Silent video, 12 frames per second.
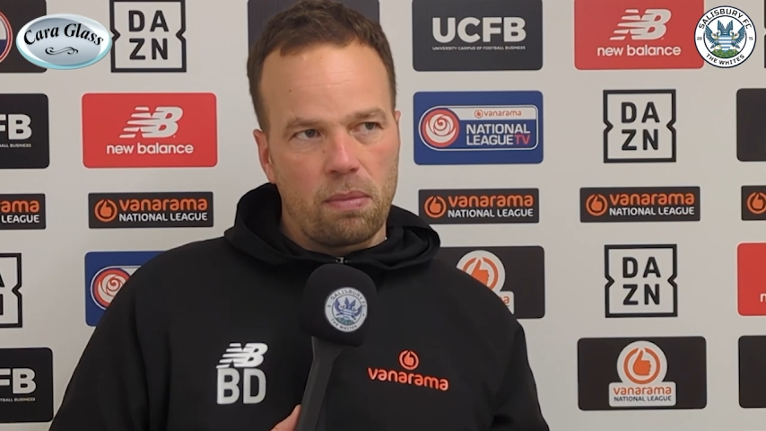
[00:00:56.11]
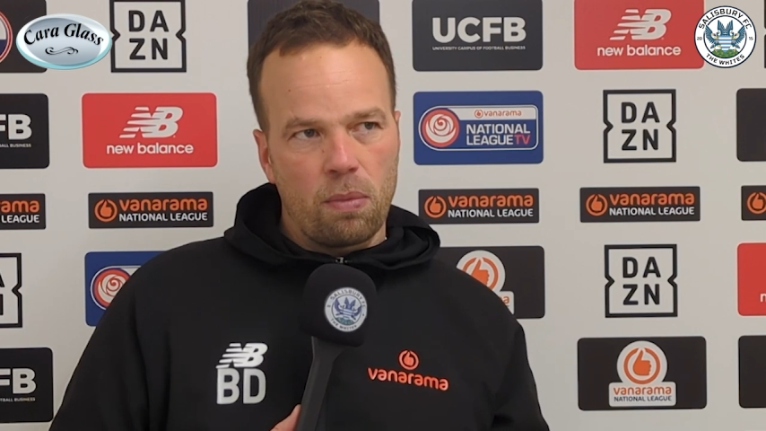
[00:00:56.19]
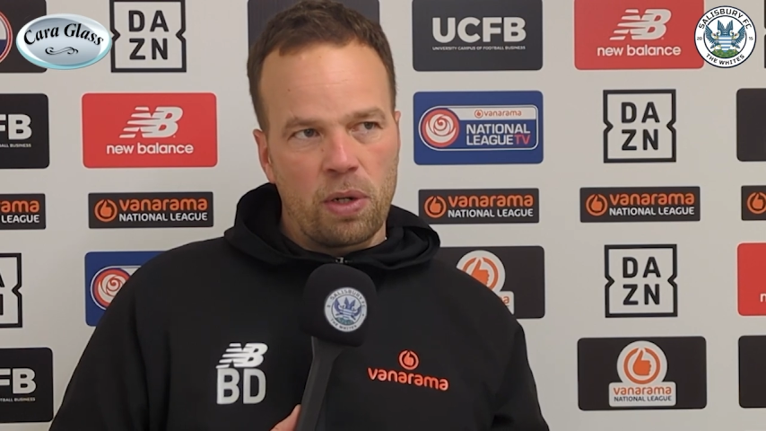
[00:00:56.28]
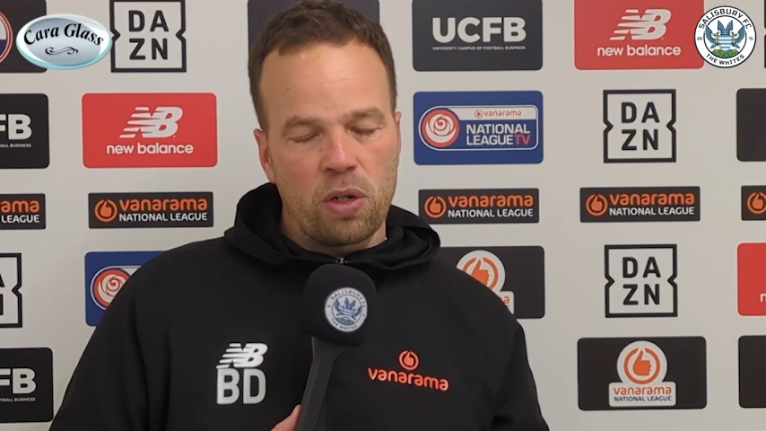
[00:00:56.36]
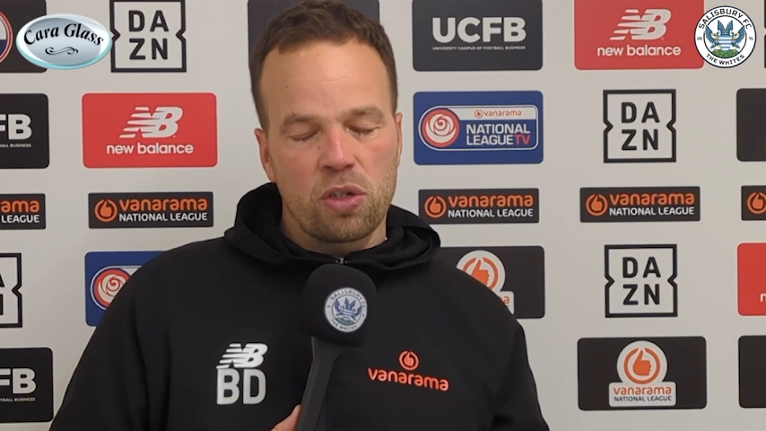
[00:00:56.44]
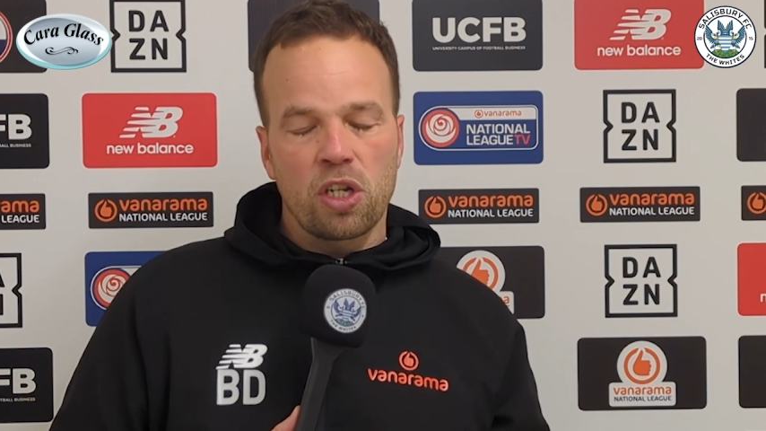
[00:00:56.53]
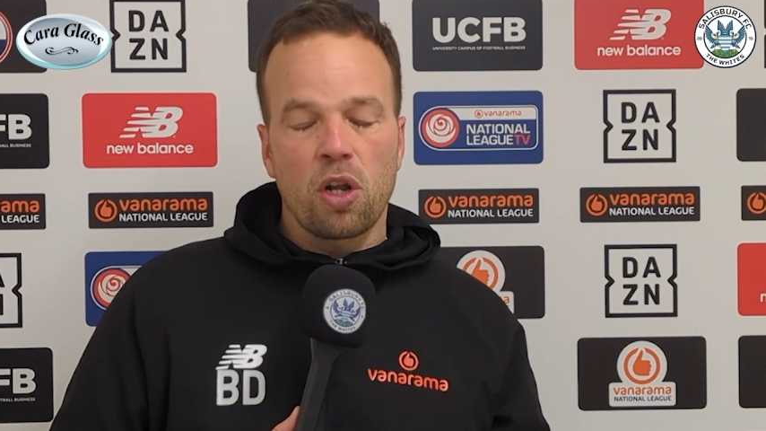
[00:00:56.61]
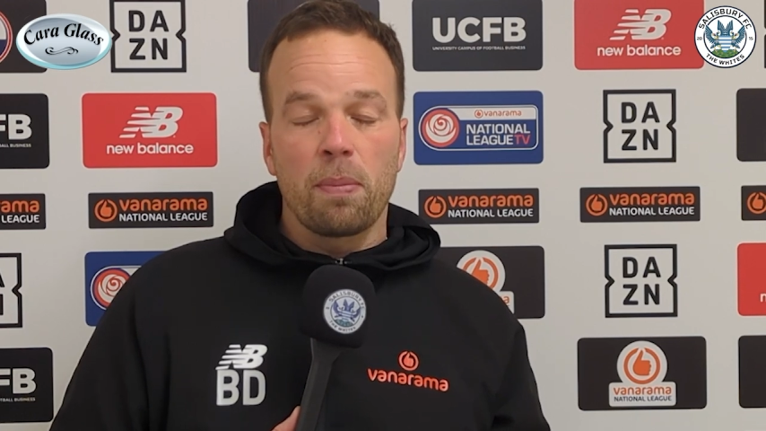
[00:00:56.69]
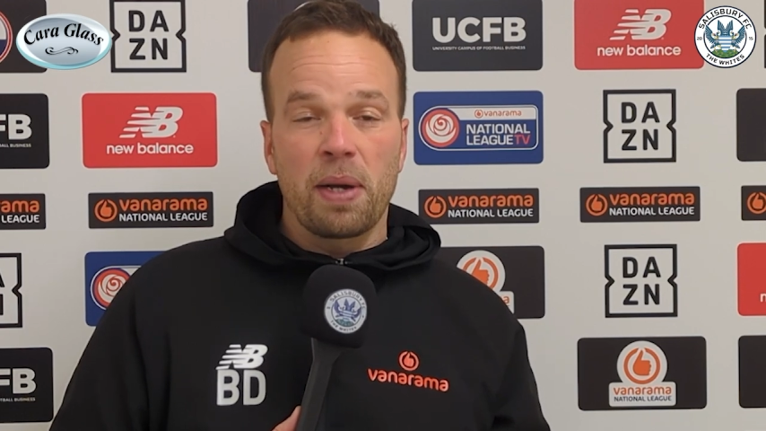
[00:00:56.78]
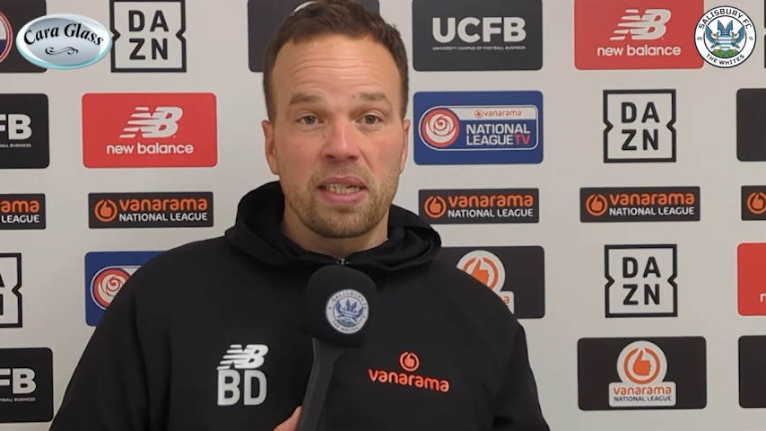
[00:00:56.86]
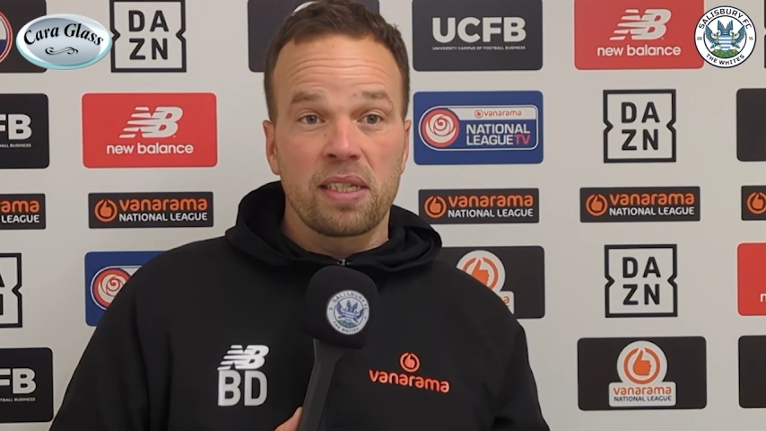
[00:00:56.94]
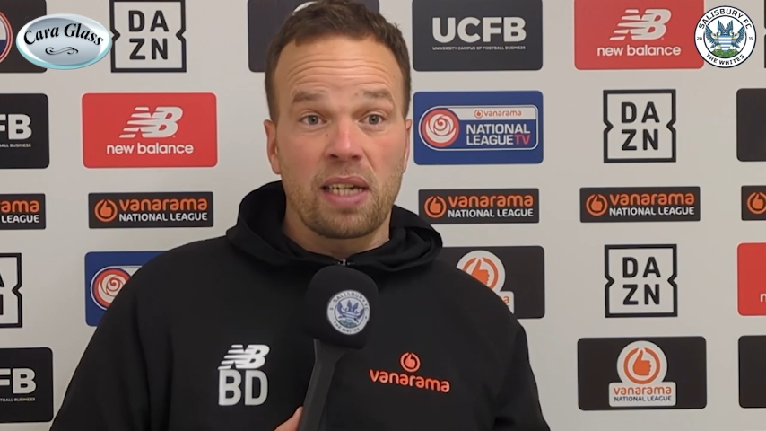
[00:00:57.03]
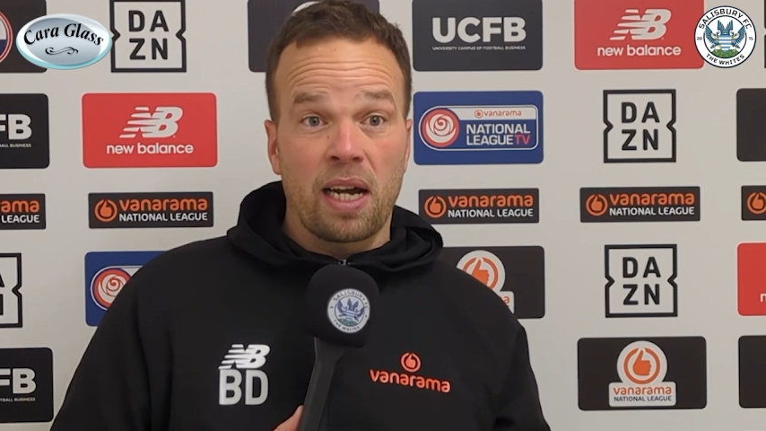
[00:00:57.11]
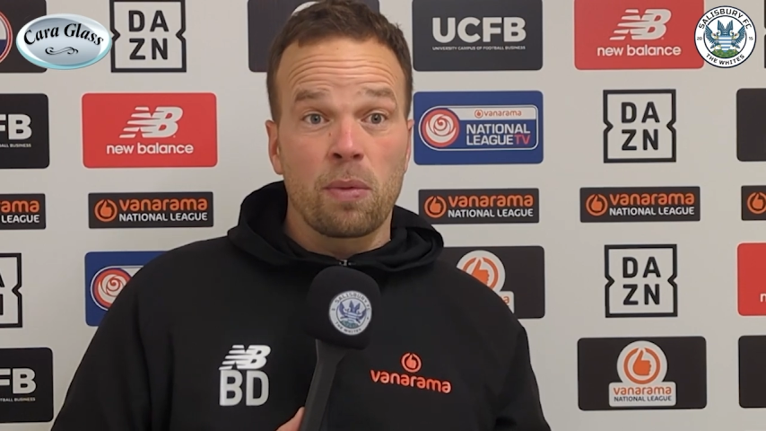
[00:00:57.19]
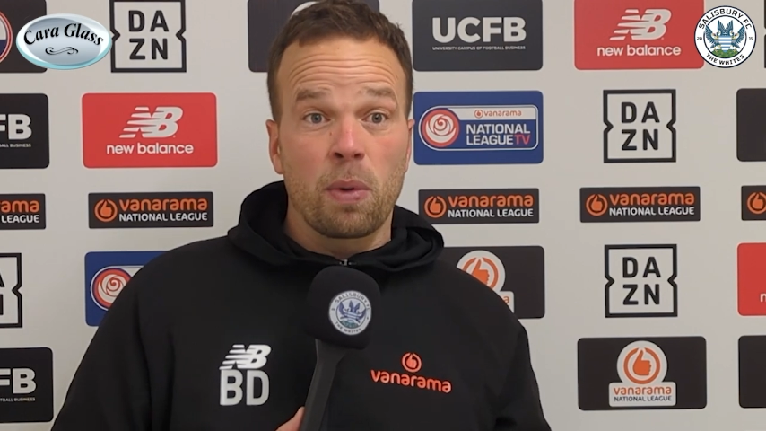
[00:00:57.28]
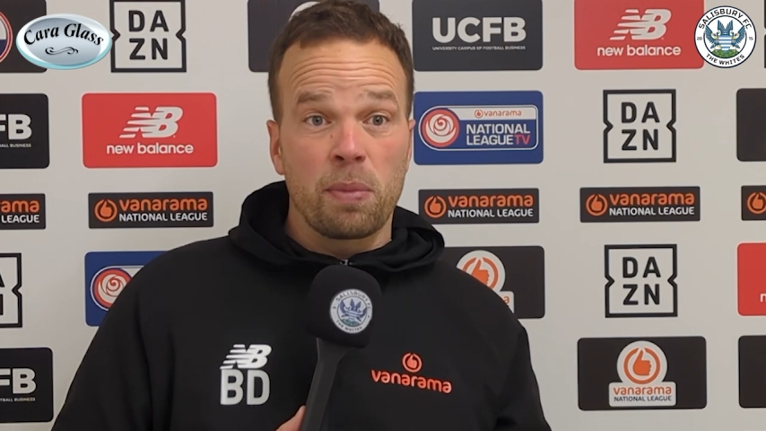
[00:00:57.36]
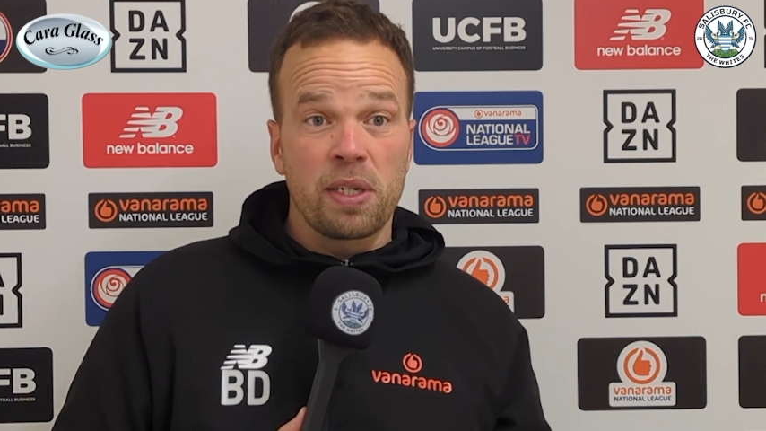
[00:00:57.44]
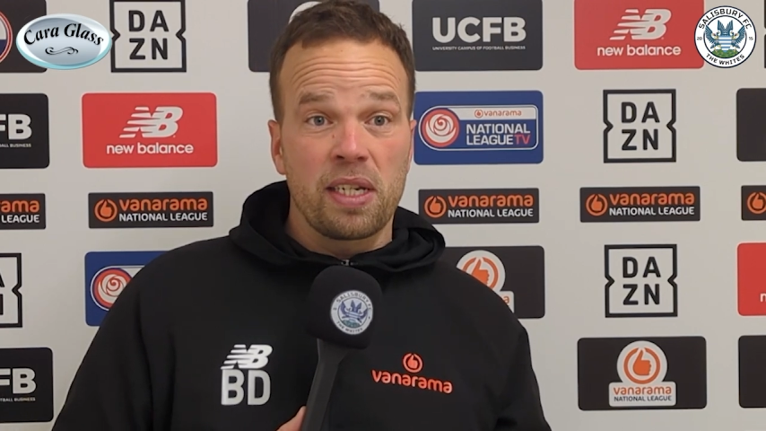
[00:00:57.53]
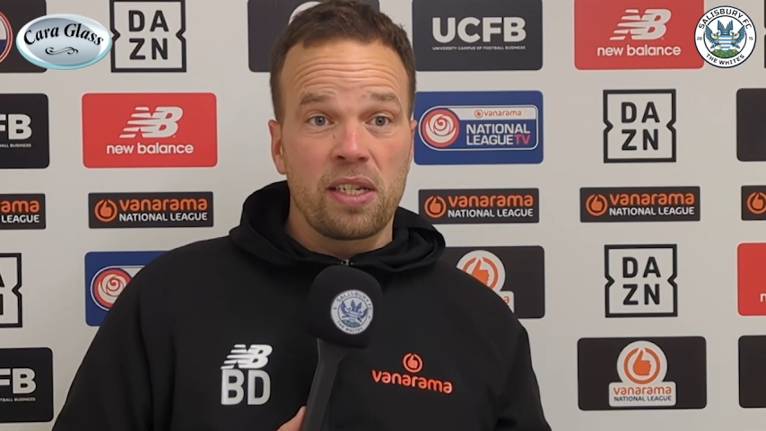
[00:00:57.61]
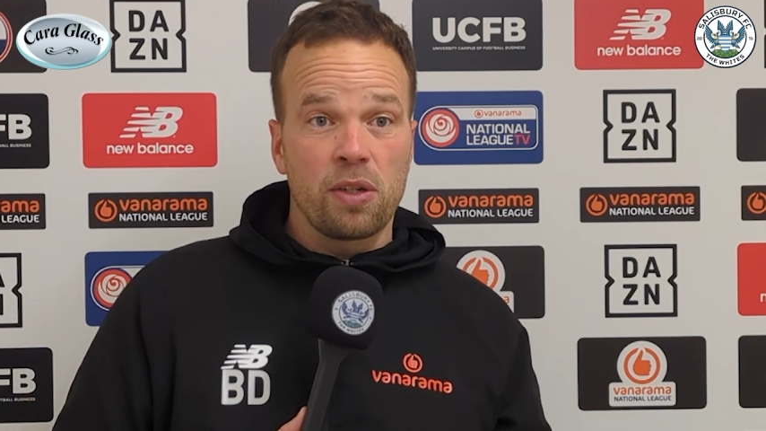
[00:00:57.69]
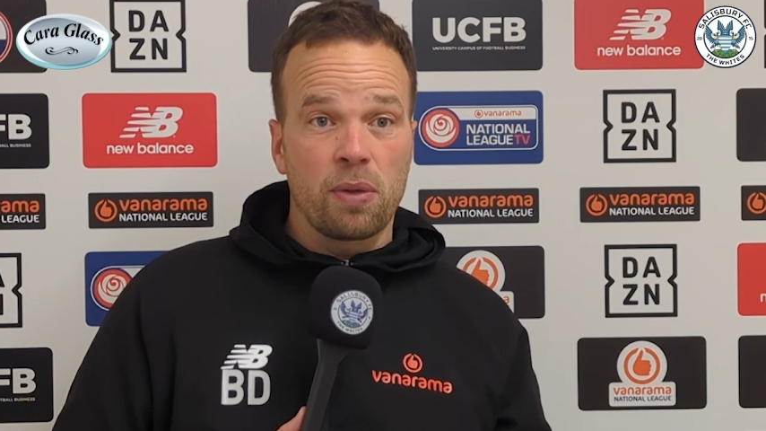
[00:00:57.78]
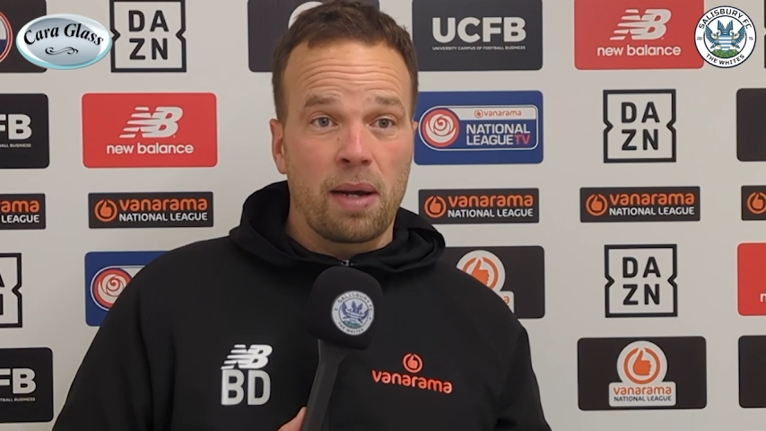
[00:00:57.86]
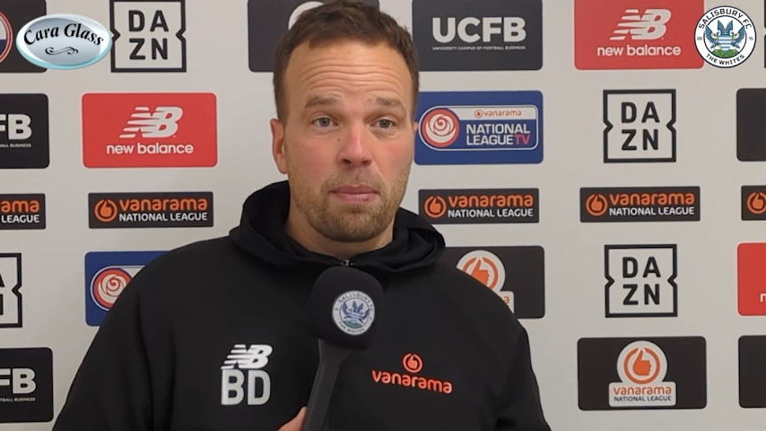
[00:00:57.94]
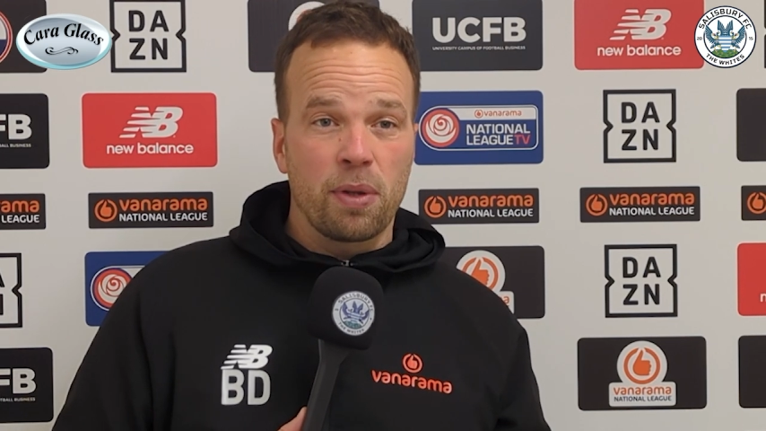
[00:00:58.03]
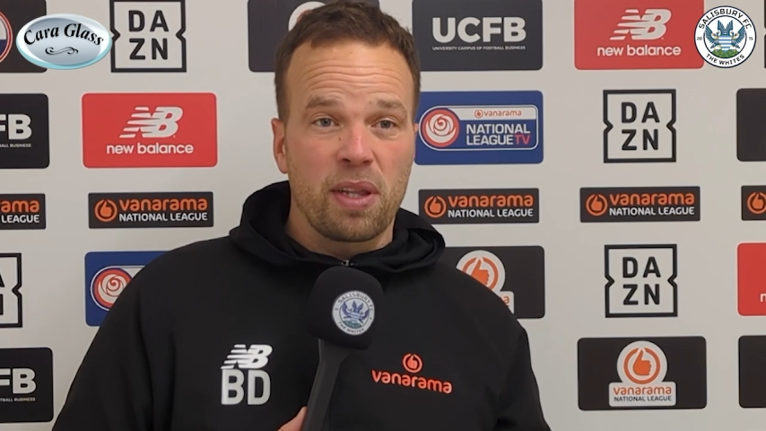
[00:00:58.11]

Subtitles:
we looked a lot better side when we did do that,